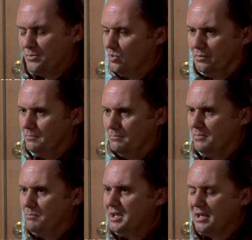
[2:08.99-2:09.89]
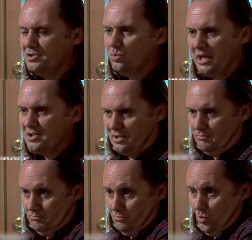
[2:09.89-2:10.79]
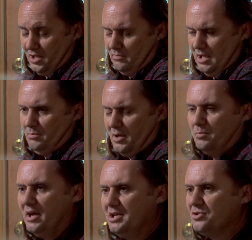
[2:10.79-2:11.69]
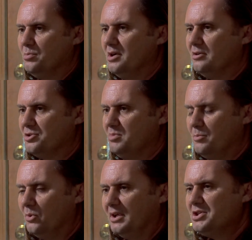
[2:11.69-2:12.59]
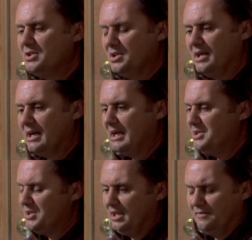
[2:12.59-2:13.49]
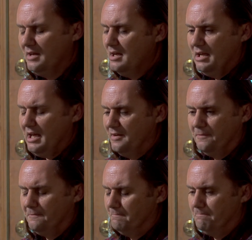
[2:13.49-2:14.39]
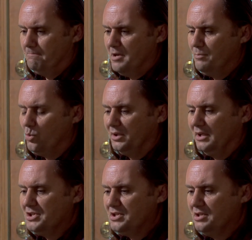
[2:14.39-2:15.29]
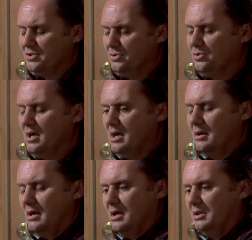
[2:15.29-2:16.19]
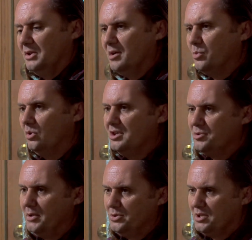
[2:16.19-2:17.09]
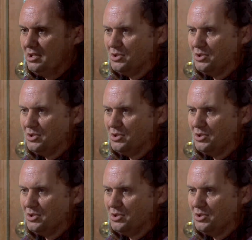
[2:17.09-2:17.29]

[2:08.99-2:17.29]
Well, because that's it pays the bills. People listen to that. I said, if people would listen to liberal as opposed to